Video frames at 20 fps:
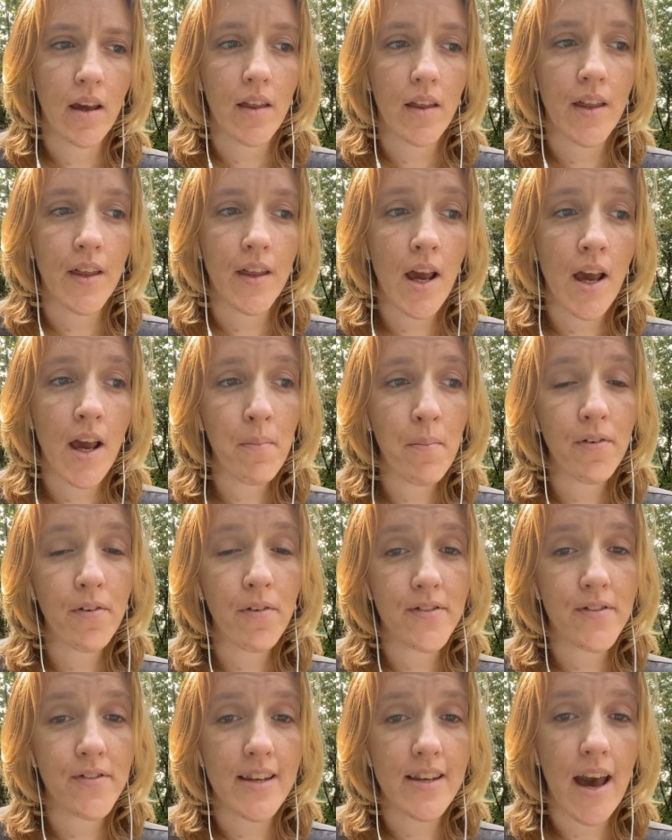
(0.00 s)
The number
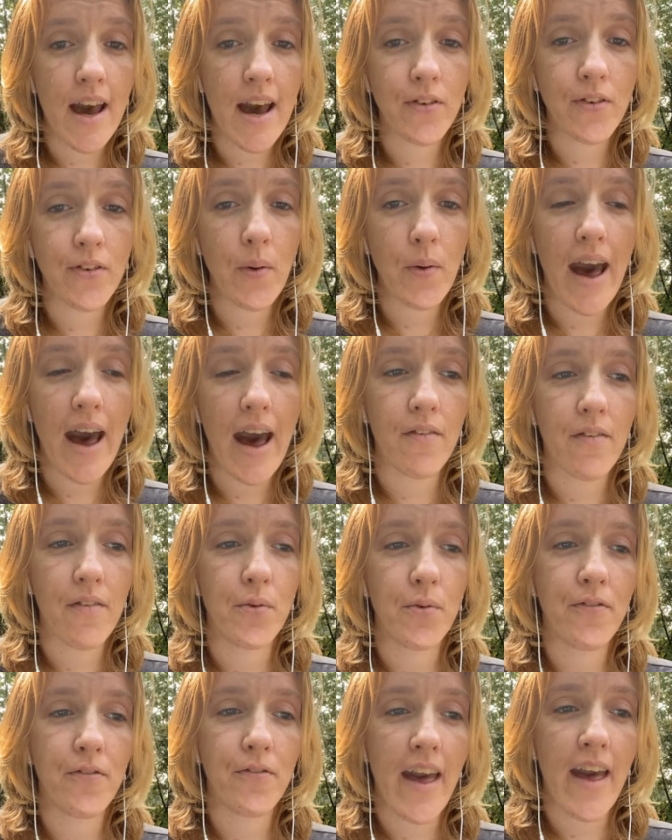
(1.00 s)
of staff you have
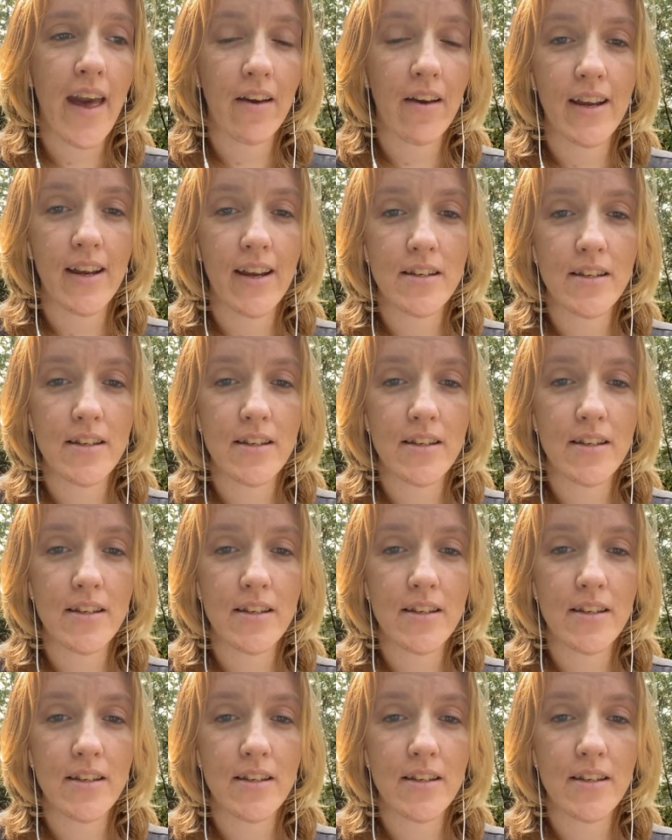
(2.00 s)
will vary